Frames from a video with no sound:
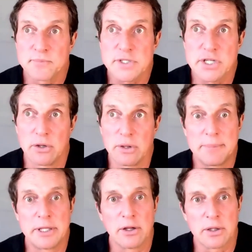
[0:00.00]
so let
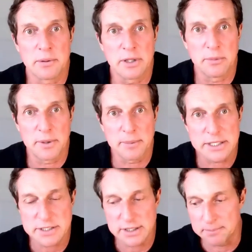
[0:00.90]
me learn a little bit about
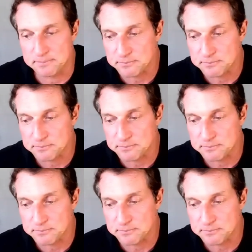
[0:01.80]
sleep.